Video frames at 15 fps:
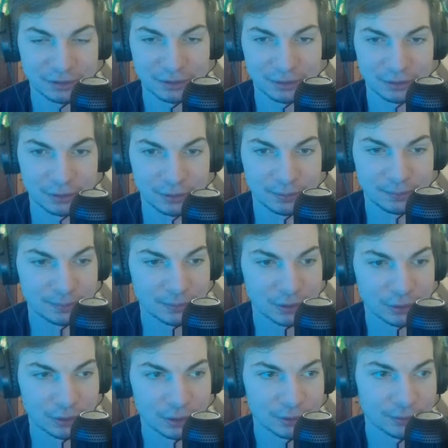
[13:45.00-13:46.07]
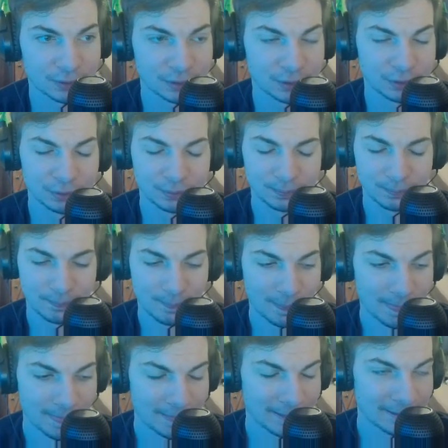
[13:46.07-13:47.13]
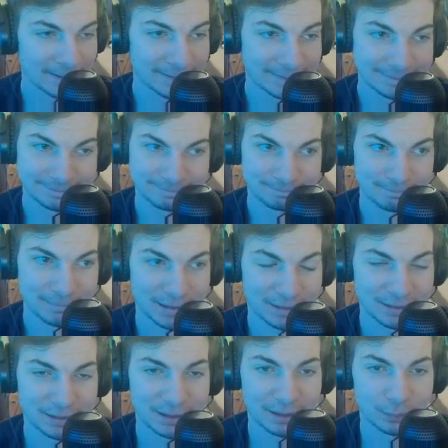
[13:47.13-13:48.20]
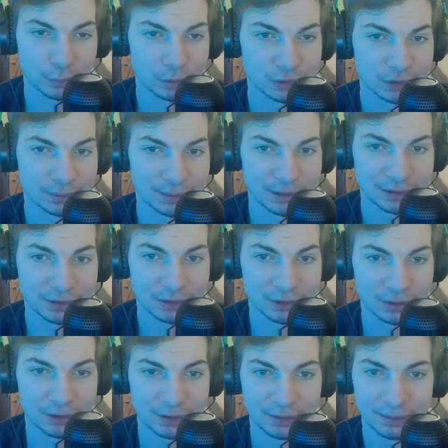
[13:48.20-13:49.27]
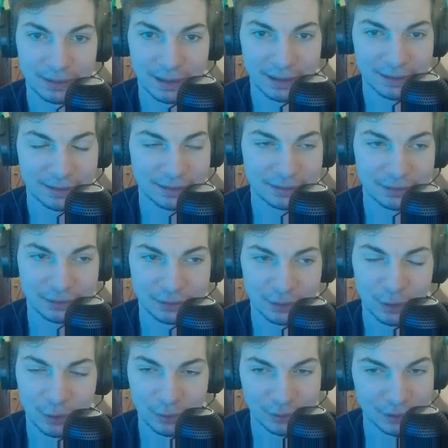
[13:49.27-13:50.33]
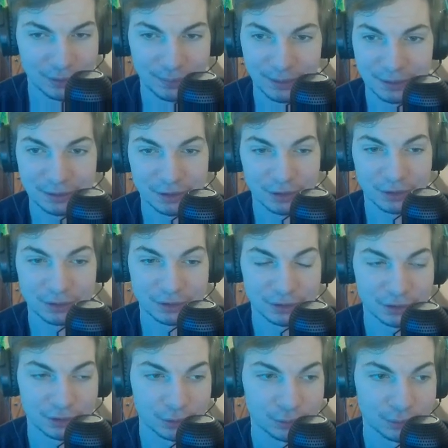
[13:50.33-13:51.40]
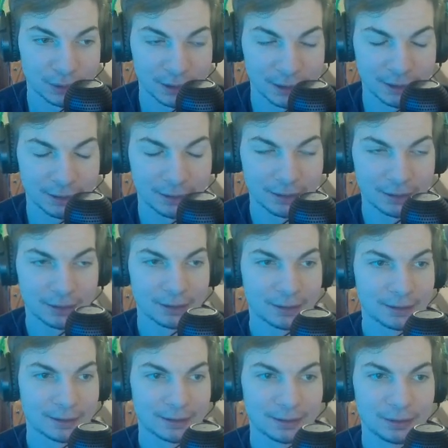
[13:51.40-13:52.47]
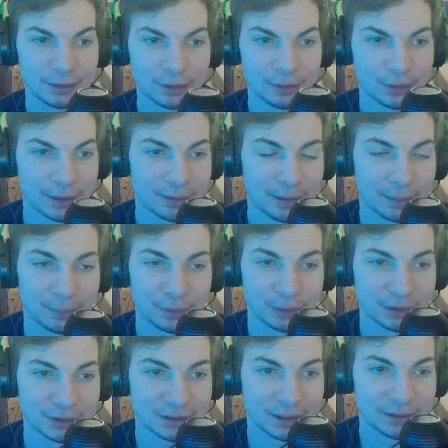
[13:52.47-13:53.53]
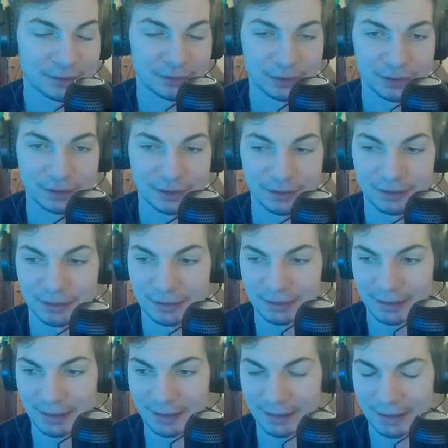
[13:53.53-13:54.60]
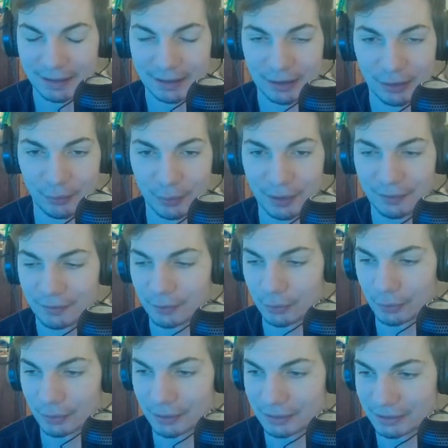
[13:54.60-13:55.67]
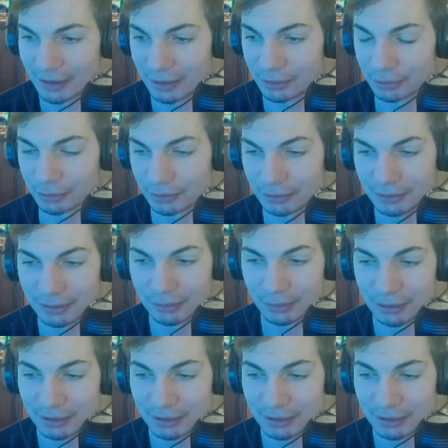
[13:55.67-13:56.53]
a good look for you. I think Cam Ward's going to be a star. I think they're all going to be stars in their own right. I'm really excited for the season, and I cannot wait for the schedule release, which